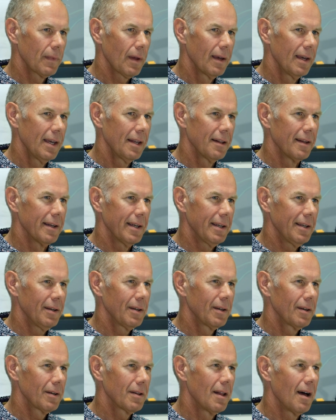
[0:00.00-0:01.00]
Italy,
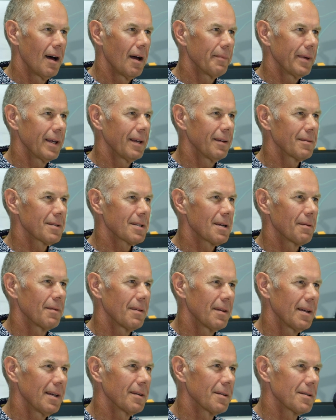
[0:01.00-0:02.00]
climbing some of
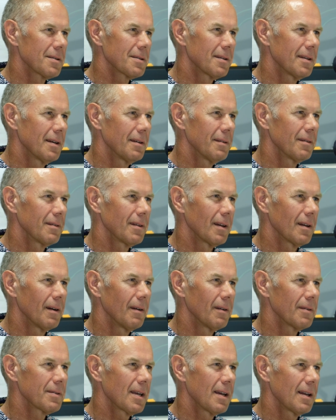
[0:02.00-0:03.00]
the hills that
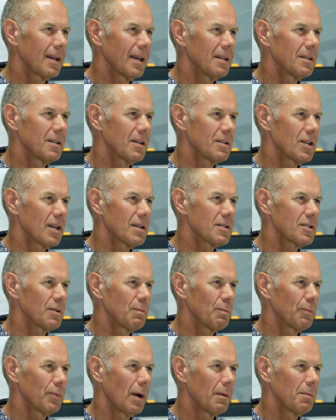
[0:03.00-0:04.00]
I was getting
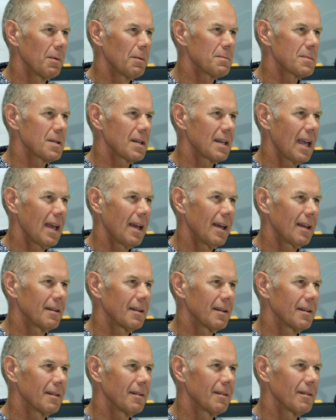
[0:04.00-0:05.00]
indigestion problems again,
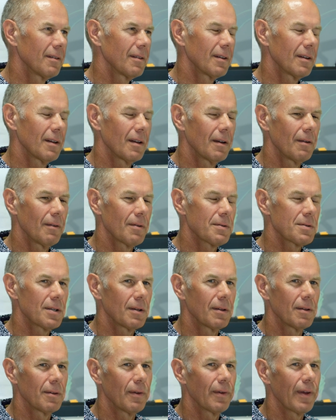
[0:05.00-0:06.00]
and I was
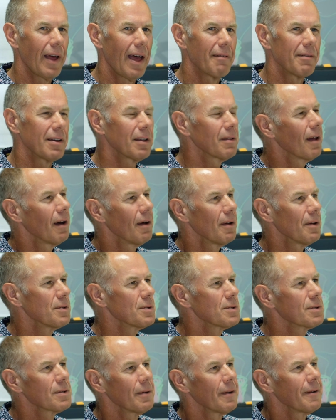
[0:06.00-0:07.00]
still having
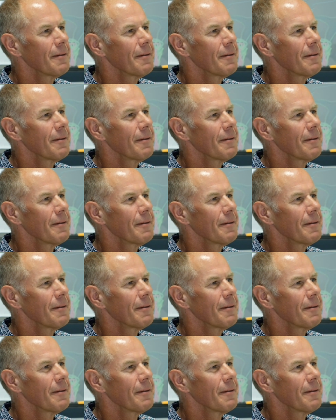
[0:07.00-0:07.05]
those